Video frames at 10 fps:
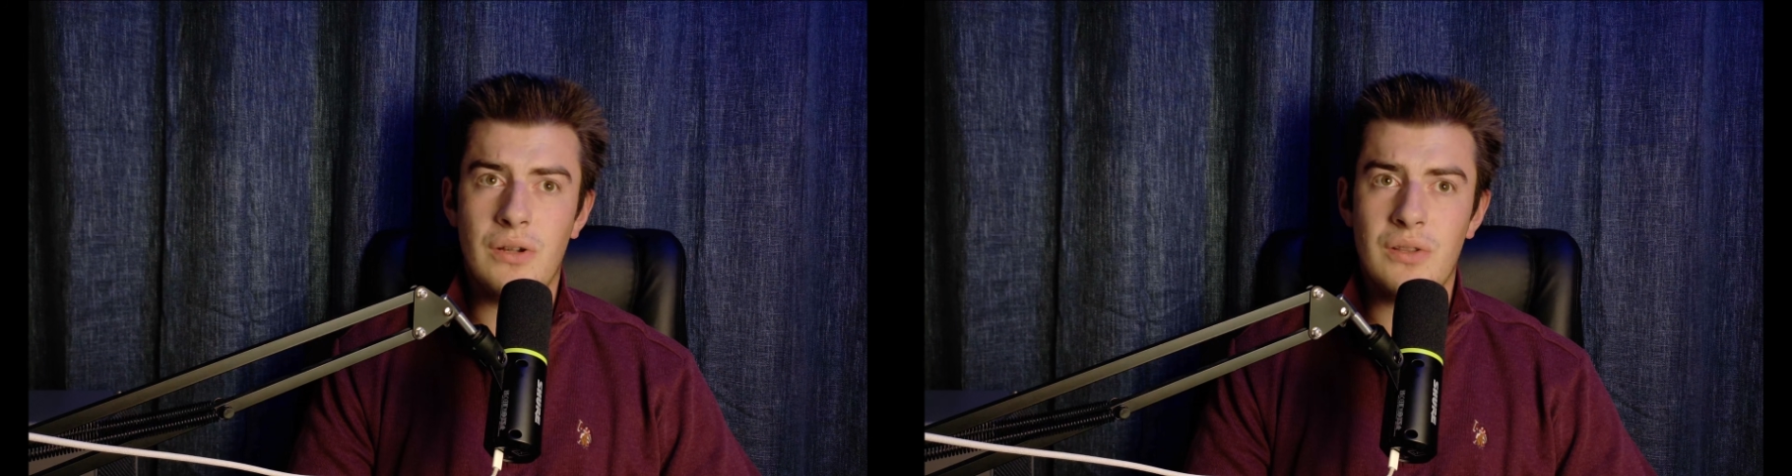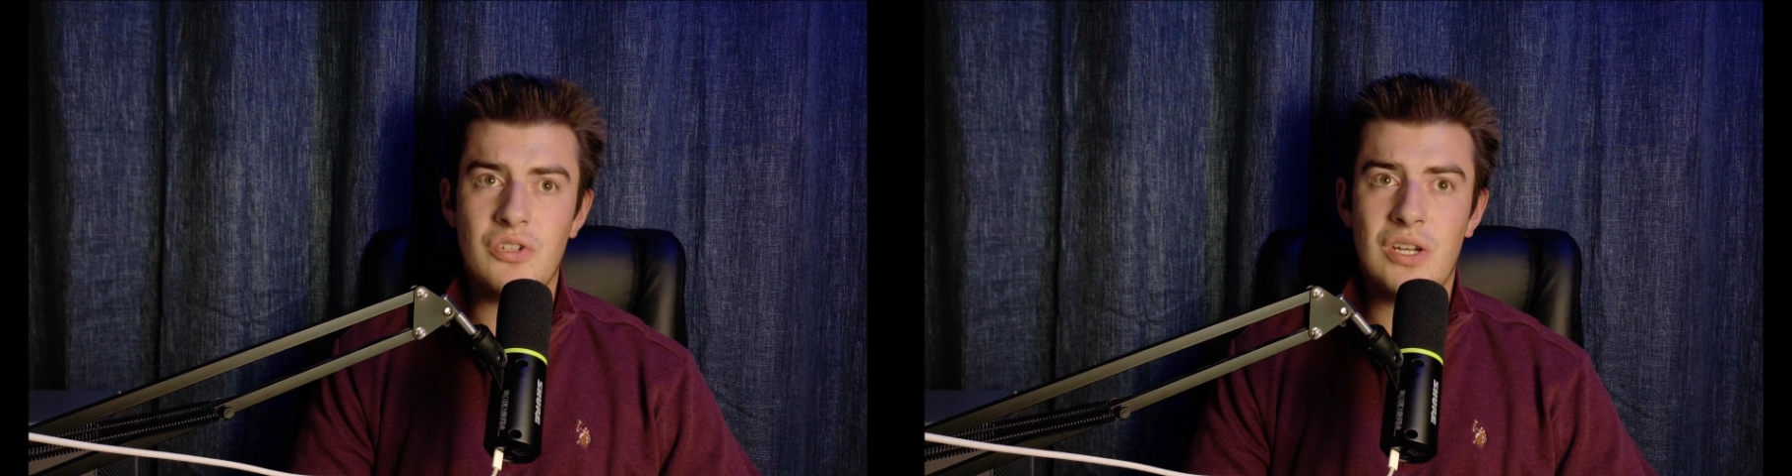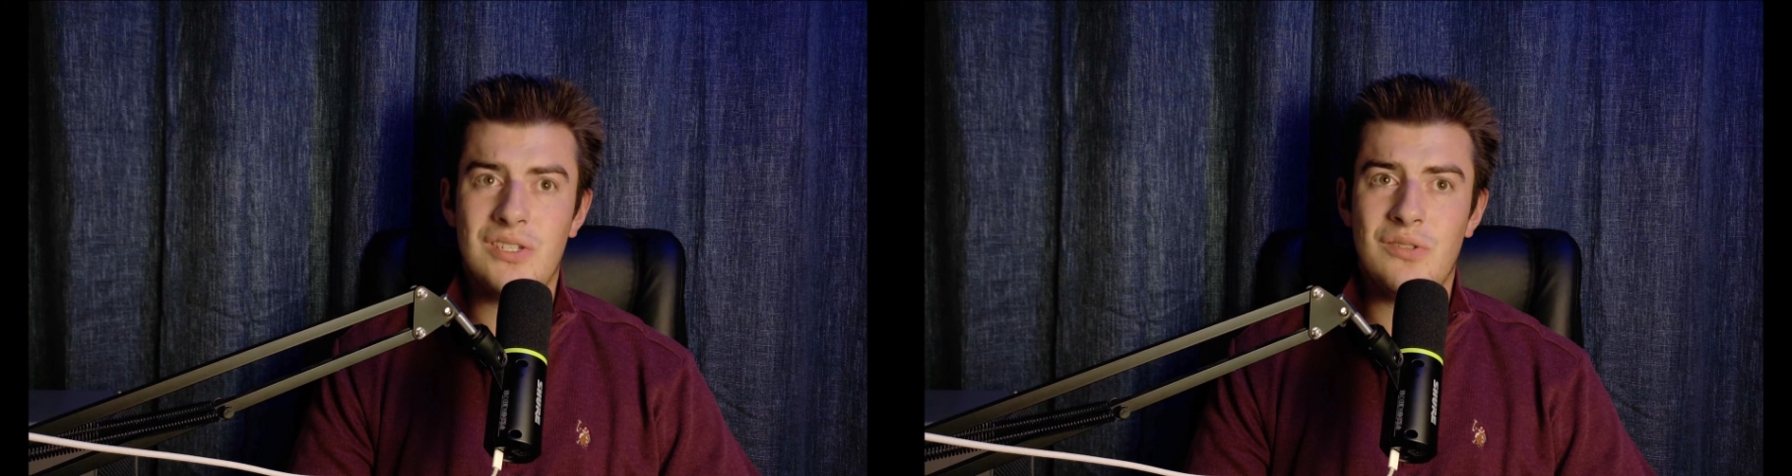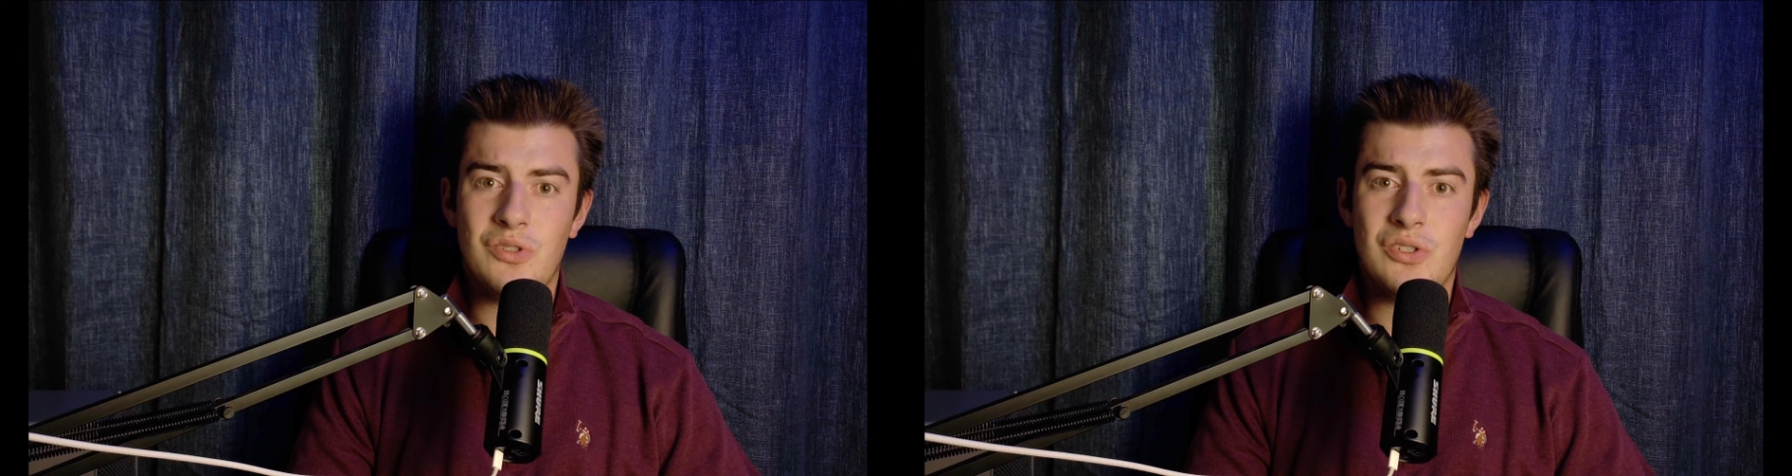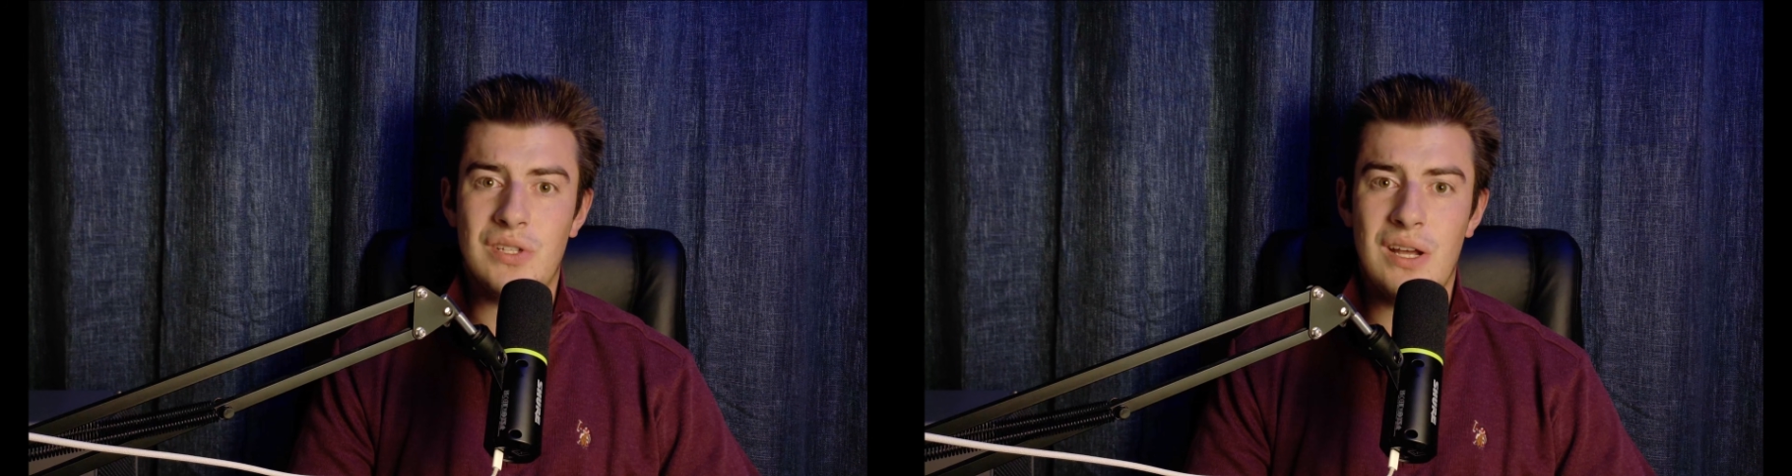on the Jetson, which
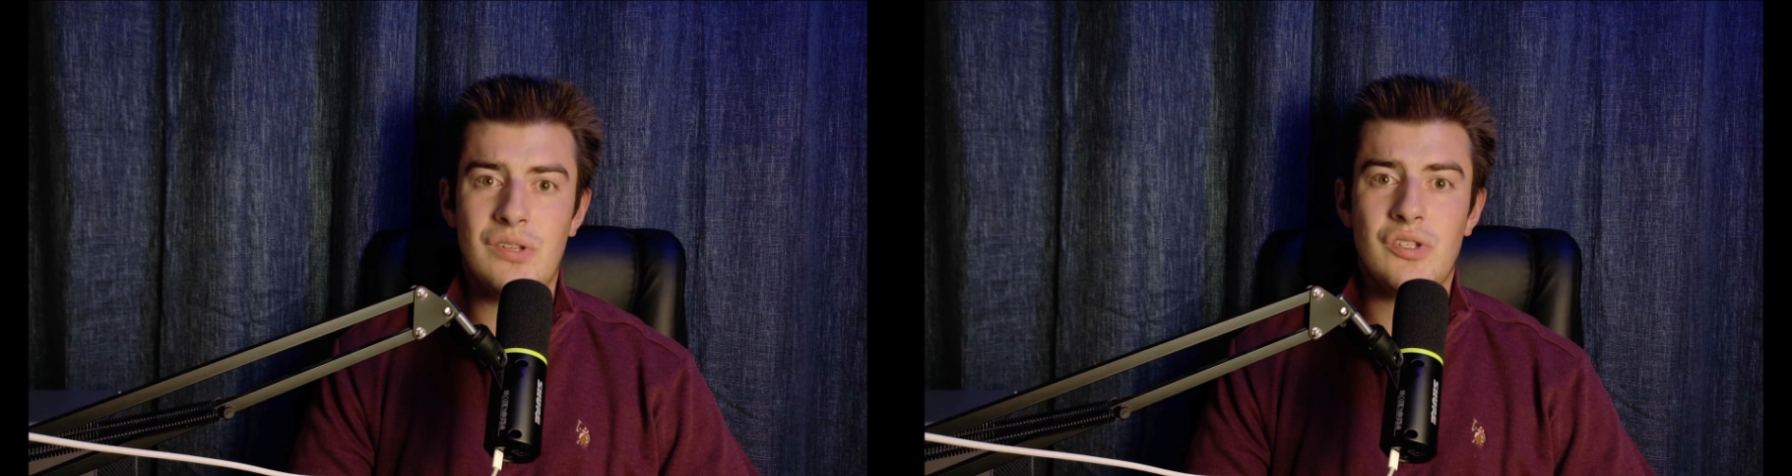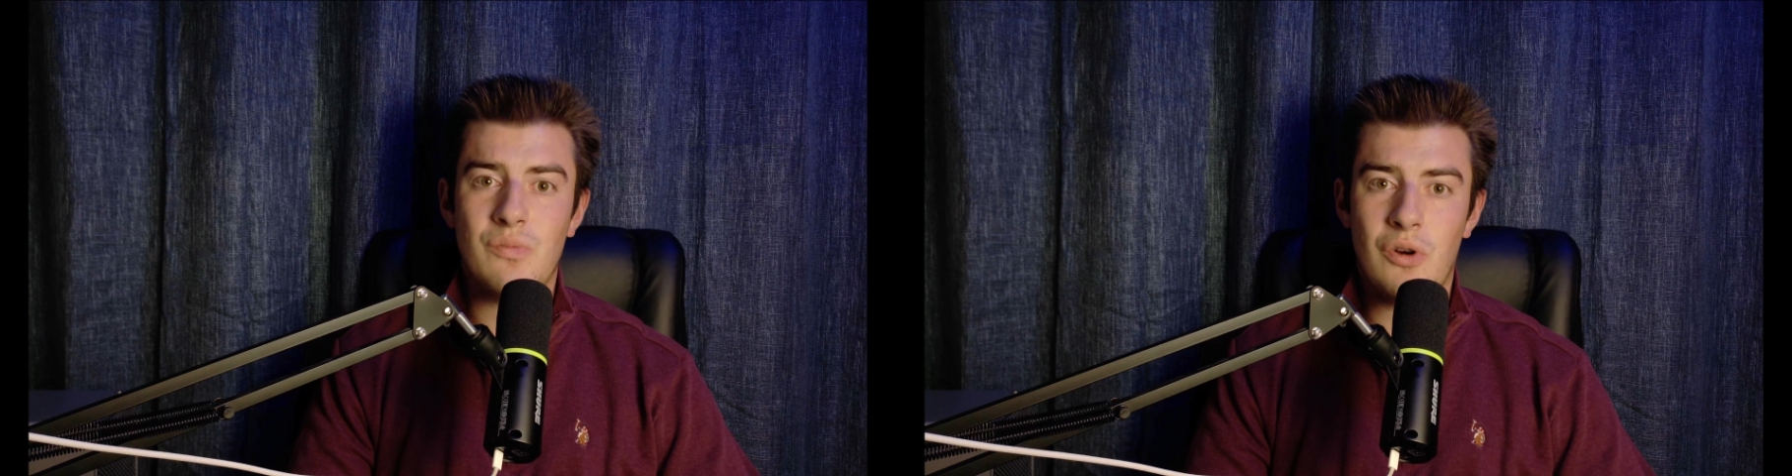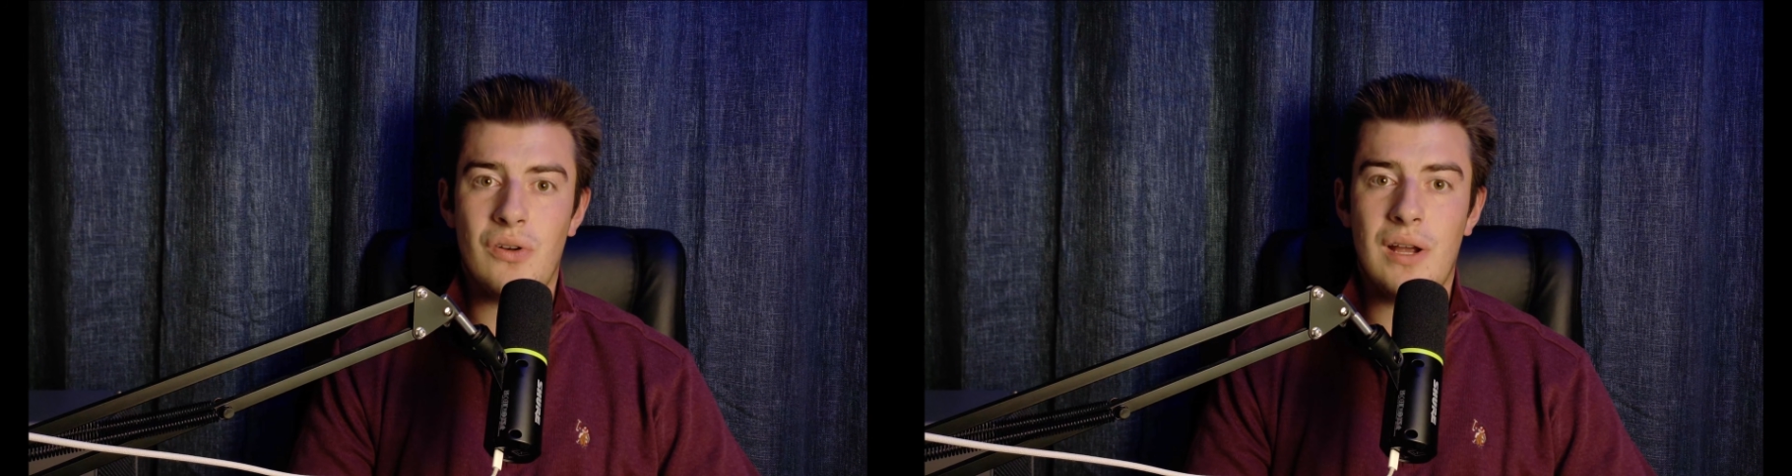is not smart.